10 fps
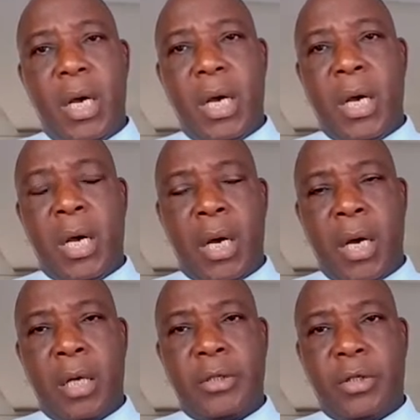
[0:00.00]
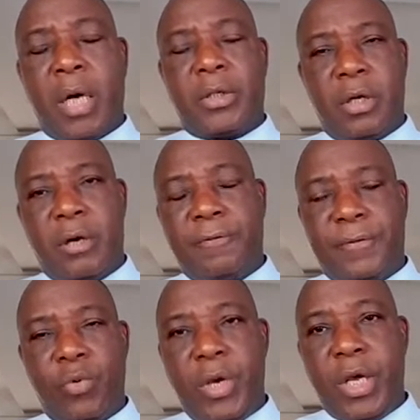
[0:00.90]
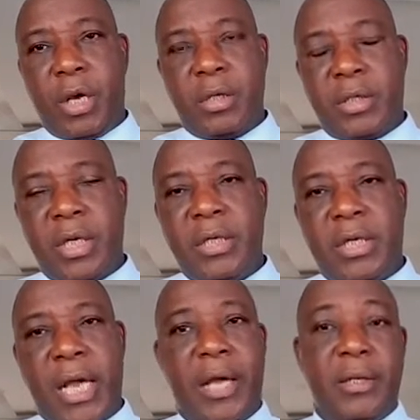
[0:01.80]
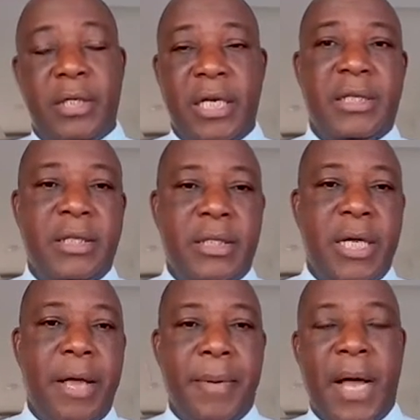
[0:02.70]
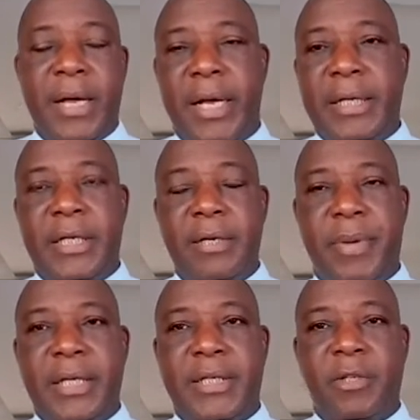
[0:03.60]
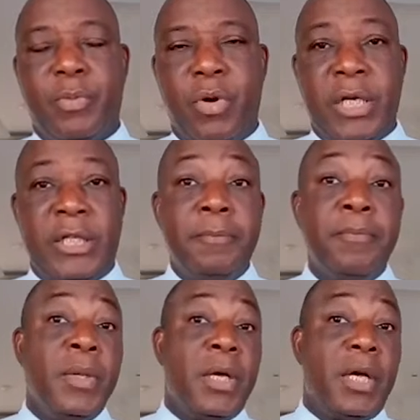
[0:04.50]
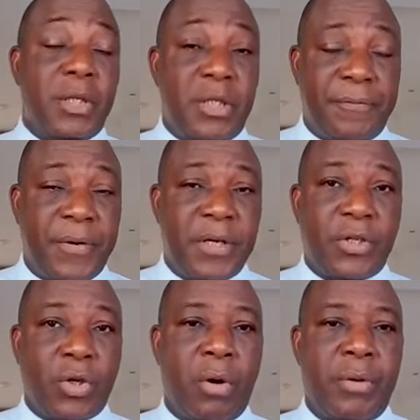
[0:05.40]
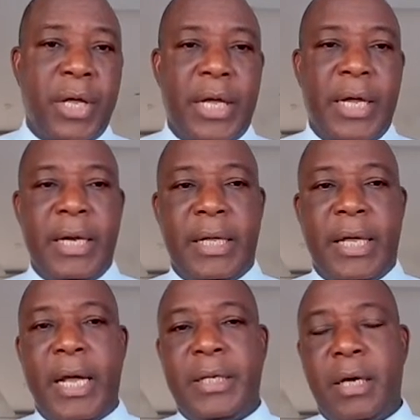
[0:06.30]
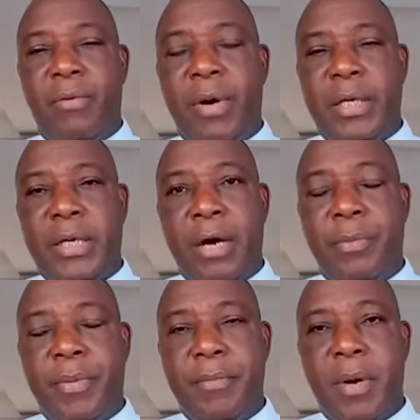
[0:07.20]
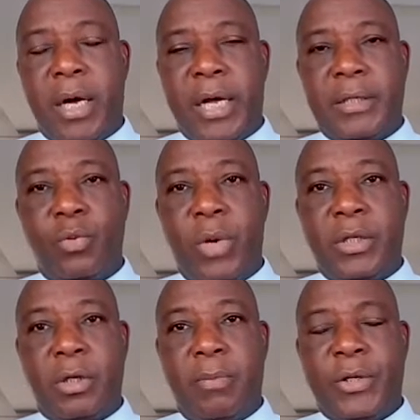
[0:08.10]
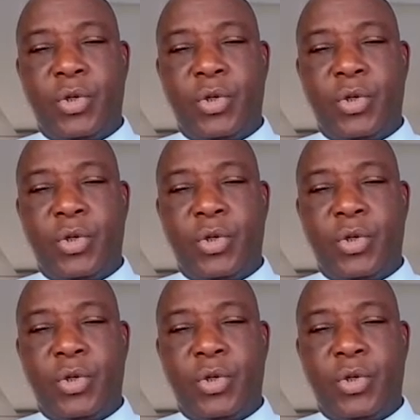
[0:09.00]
start of the week on Sunday yesterday by 18 basis points. It's a different story in Kenya, where the Nairobi market went up by